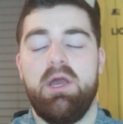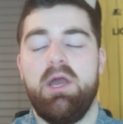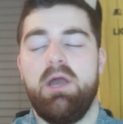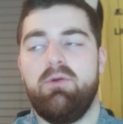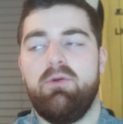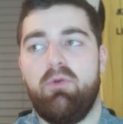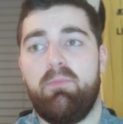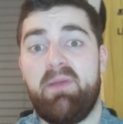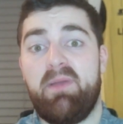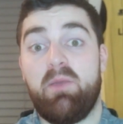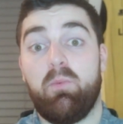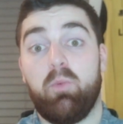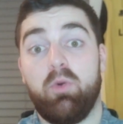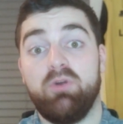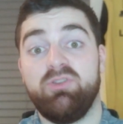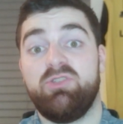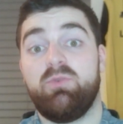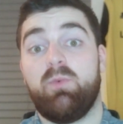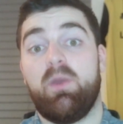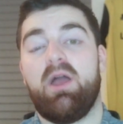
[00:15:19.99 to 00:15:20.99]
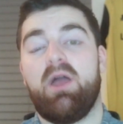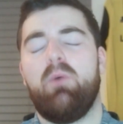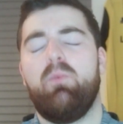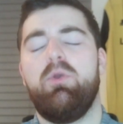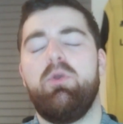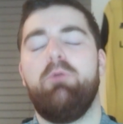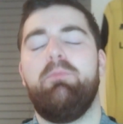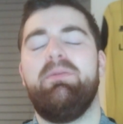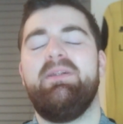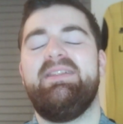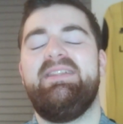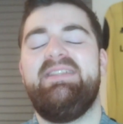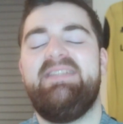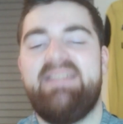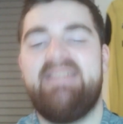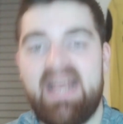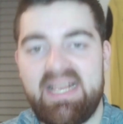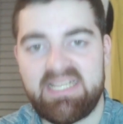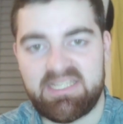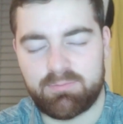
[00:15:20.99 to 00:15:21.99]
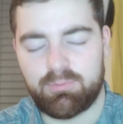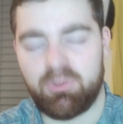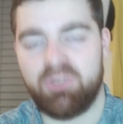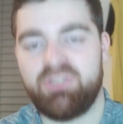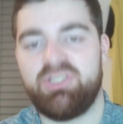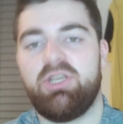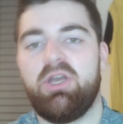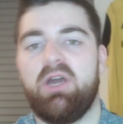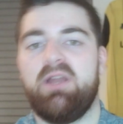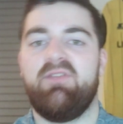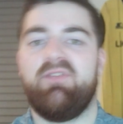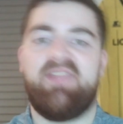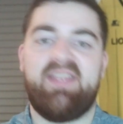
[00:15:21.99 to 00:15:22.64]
will be ones we'll be desperate to kind of